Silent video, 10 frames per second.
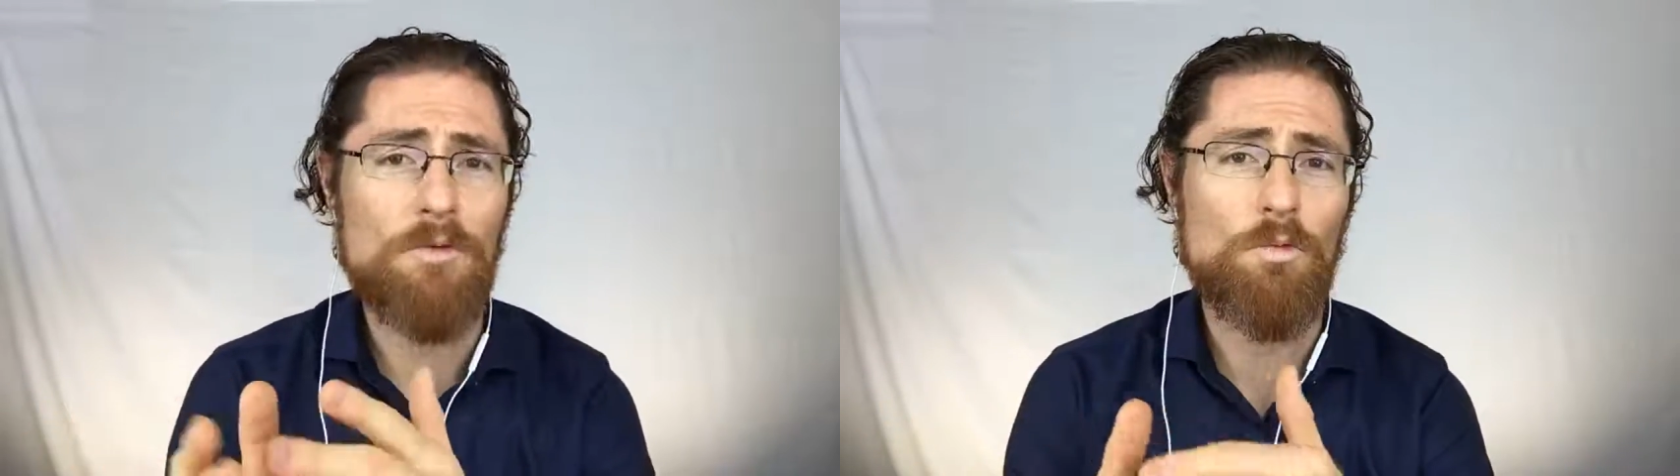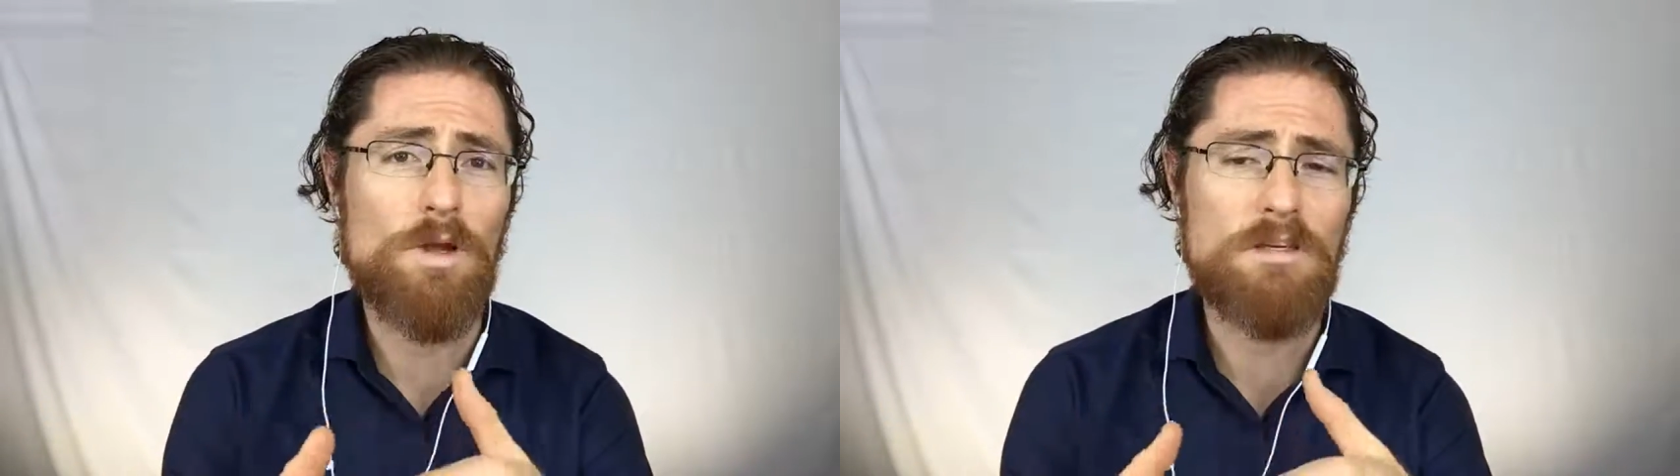
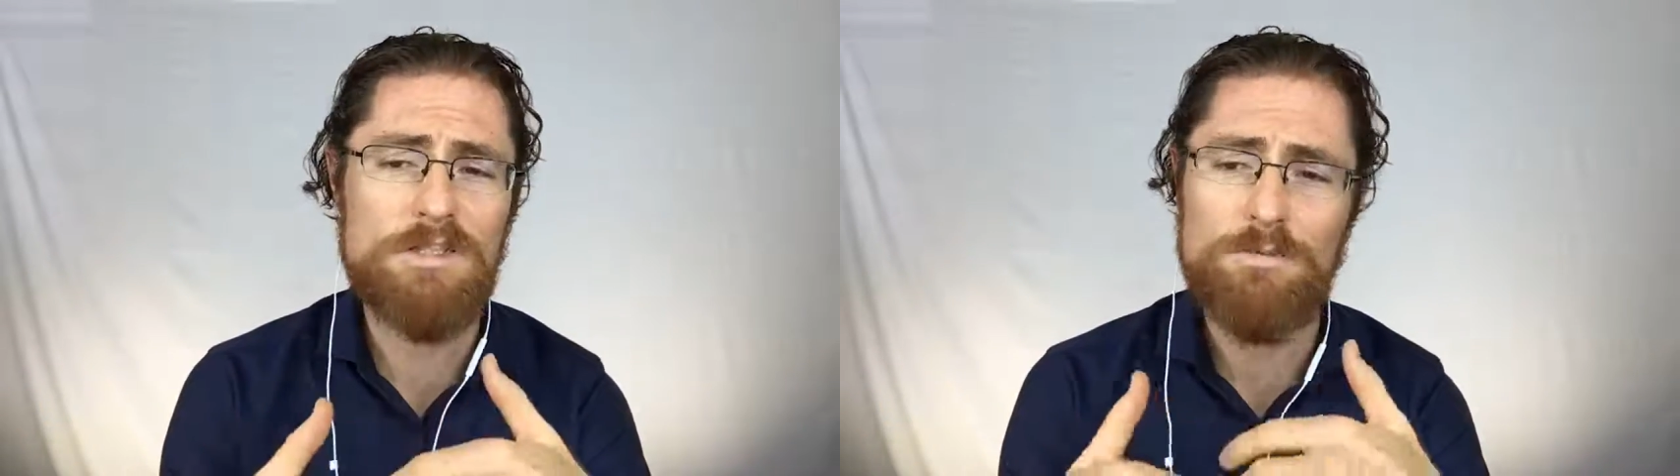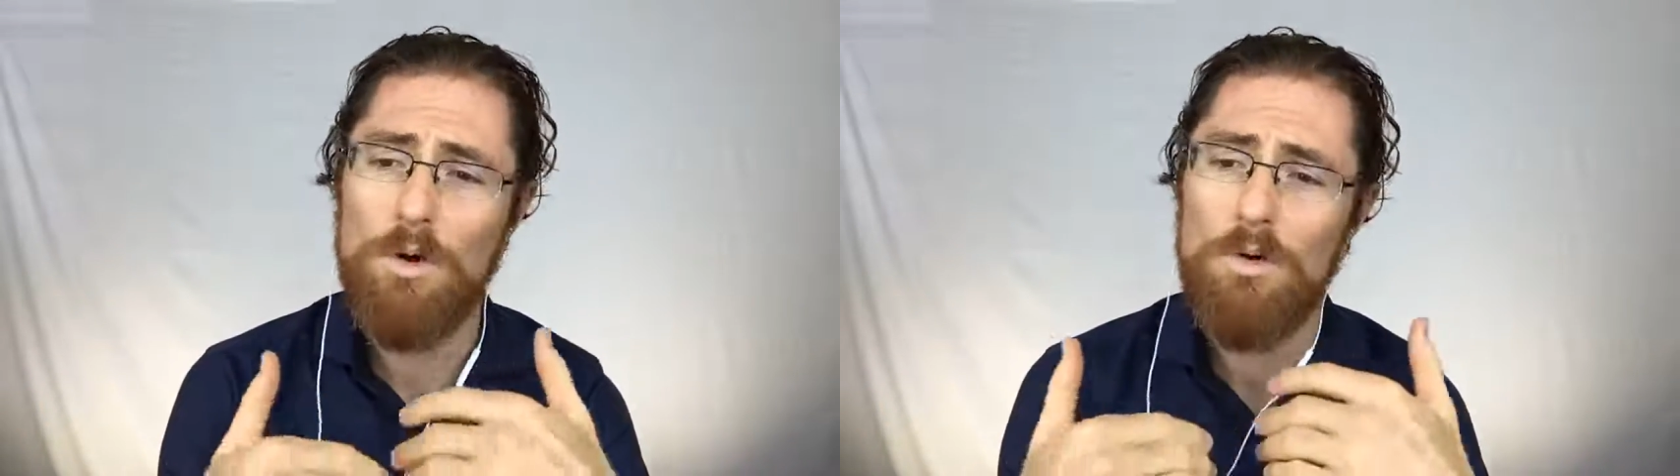we
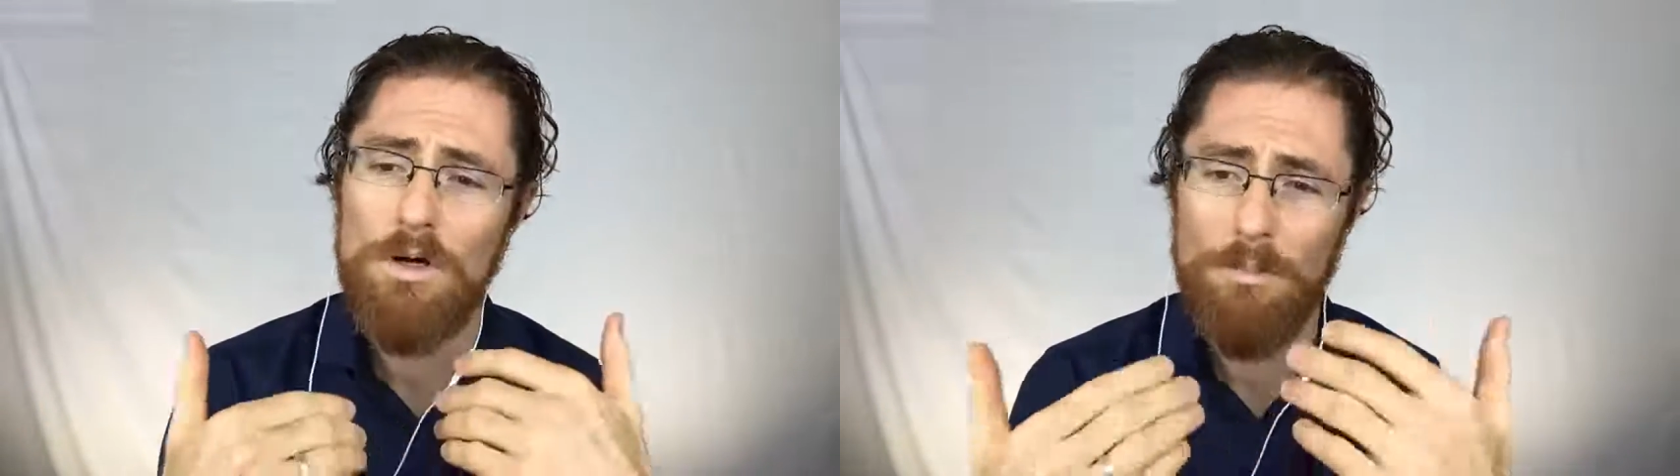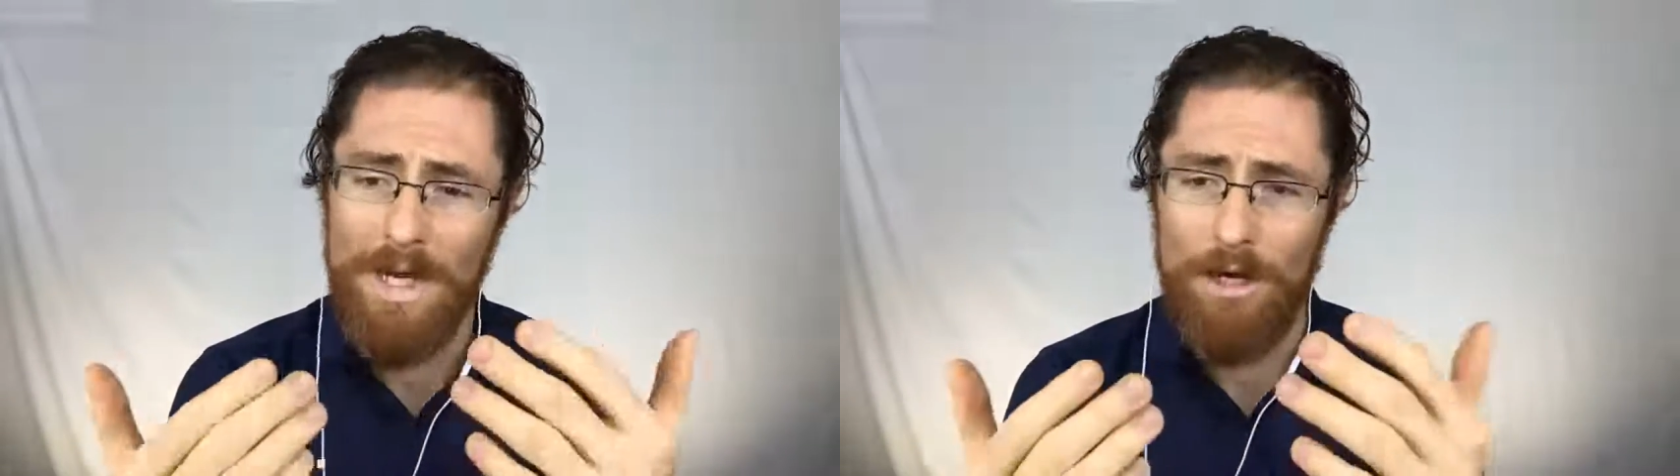spoke
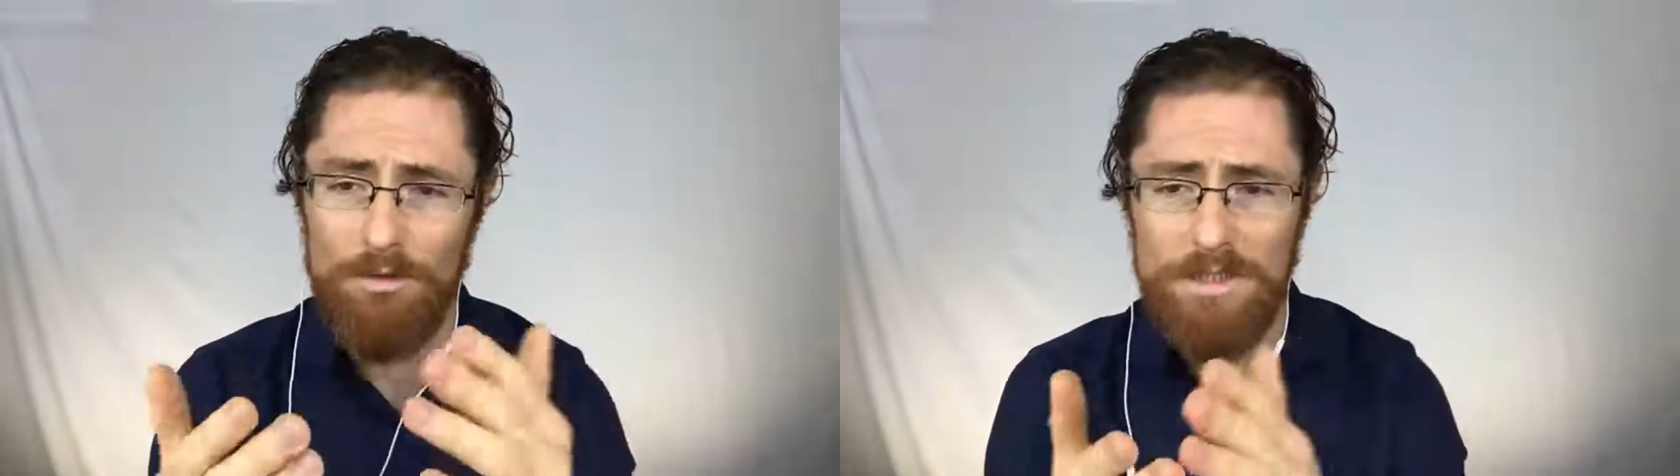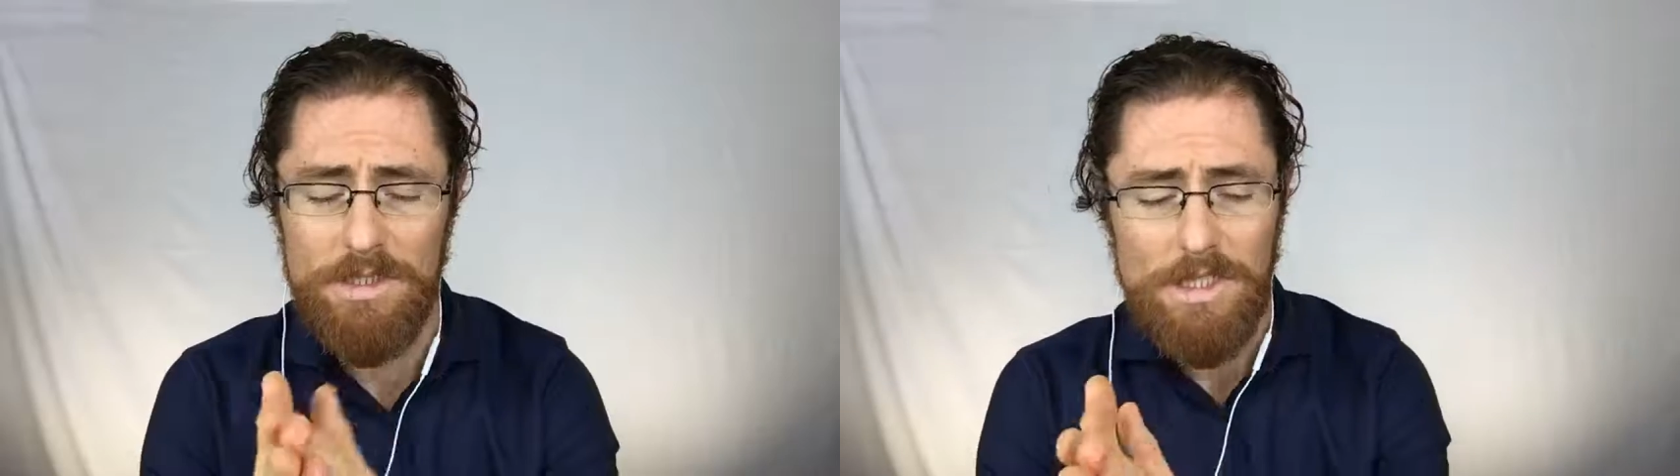about